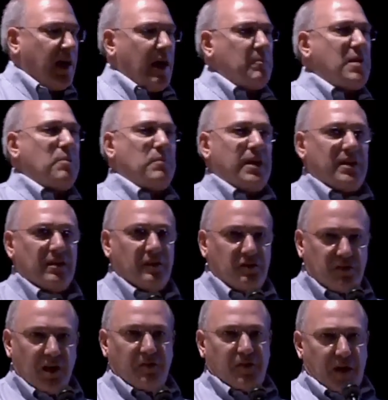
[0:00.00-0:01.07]
I'm not making this
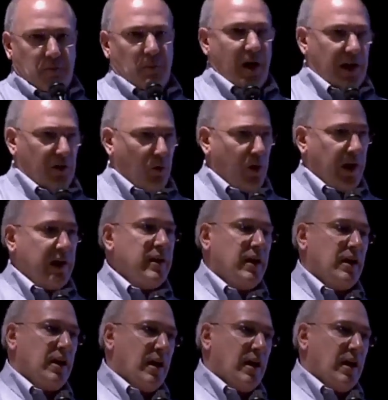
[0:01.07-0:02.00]
stuff up, by the way.